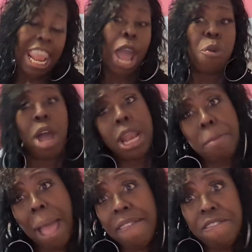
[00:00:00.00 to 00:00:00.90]
Now,
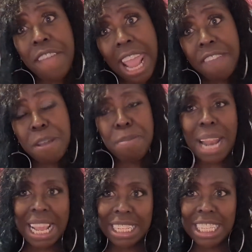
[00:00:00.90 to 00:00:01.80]
one of my
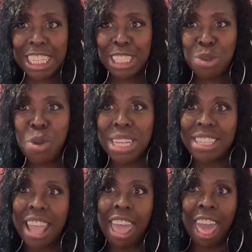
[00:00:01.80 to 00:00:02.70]
favorite places
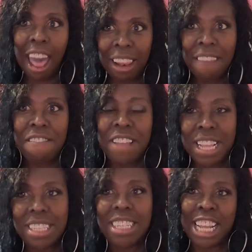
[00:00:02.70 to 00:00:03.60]
was the
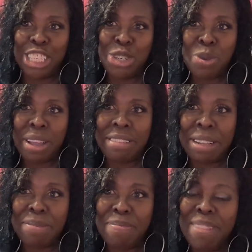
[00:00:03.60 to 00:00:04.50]
elephant
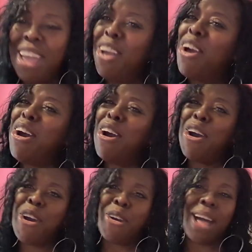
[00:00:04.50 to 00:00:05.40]
sanctuary.
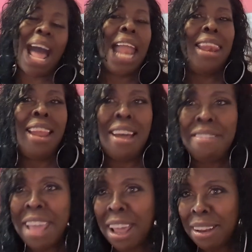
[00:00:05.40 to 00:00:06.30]
Oh, I
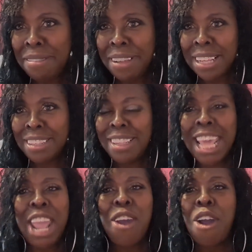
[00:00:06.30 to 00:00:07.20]
love
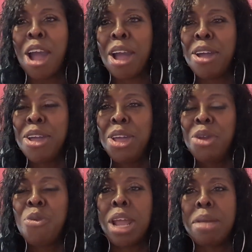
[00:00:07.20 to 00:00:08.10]
elephants. They are
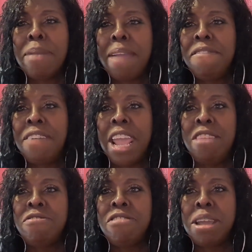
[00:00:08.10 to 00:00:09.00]
one of my
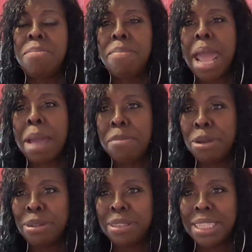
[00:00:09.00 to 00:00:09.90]
favorite
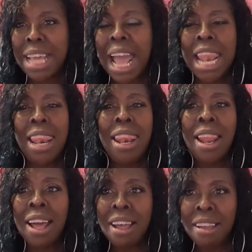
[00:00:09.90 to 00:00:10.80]
mammals. I
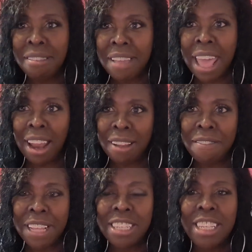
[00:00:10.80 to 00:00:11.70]
love
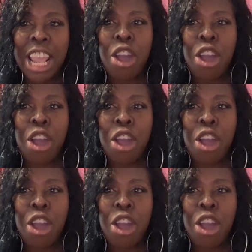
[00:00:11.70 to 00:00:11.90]
elephants.